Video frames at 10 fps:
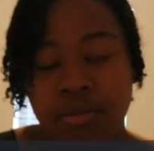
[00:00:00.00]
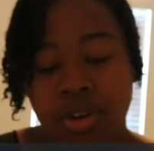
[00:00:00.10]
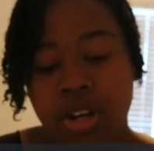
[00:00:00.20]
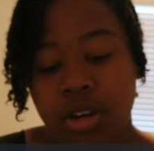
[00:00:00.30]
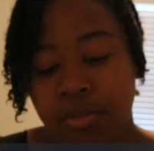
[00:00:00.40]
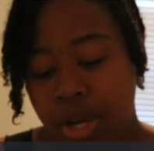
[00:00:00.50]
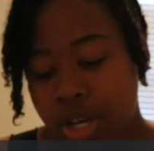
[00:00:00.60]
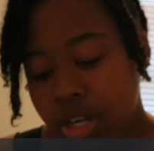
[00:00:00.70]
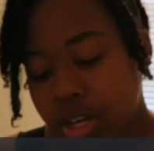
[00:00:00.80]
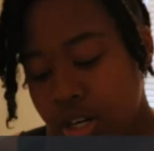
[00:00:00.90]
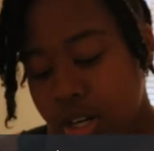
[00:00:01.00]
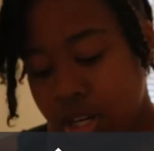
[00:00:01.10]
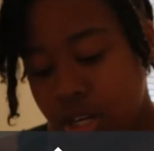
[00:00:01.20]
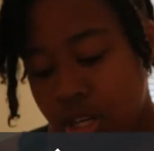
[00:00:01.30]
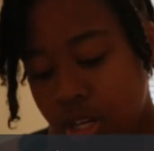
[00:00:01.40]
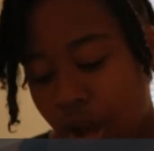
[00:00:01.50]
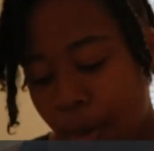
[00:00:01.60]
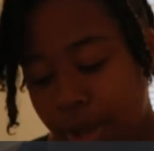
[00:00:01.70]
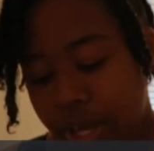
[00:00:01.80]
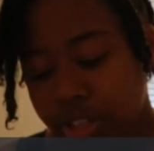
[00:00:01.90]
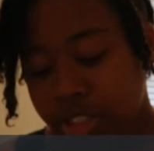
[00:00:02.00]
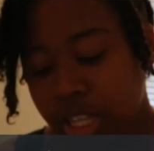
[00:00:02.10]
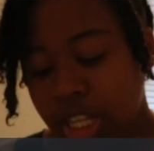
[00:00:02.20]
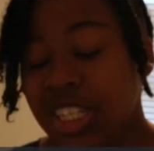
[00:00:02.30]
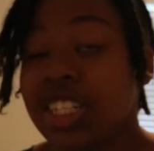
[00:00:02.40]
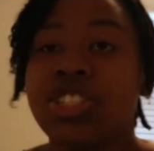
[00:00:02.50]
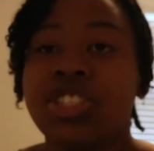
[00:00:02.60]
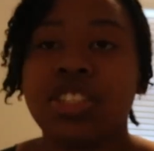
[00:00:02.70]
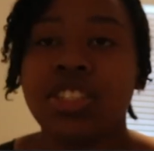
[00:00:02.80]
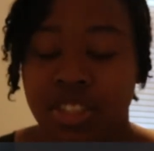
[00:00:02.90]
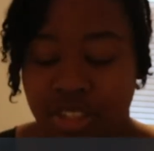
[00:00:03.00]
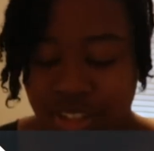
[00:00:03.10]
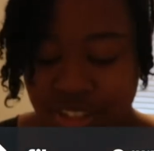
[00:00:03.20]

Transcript: Put it in my hair. Help my hair stay luscious